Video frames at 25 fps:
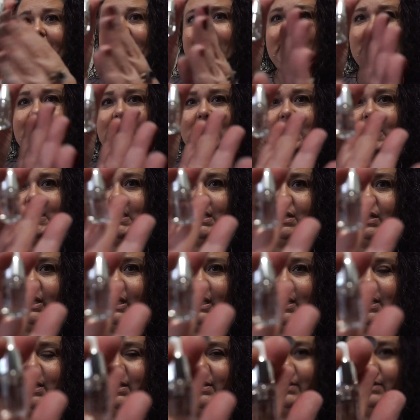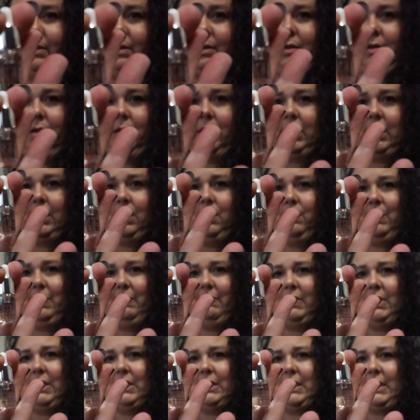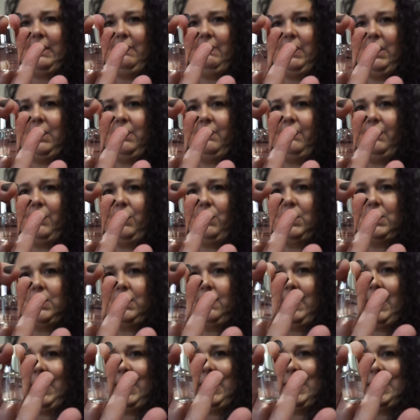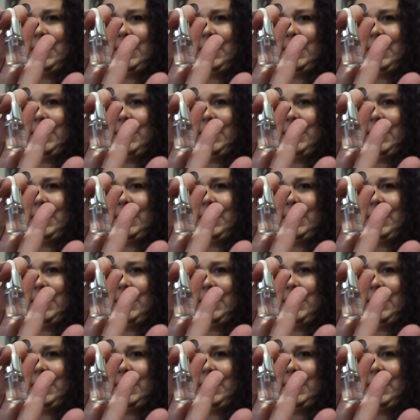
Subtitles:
It is like a, is it even going to focus on that?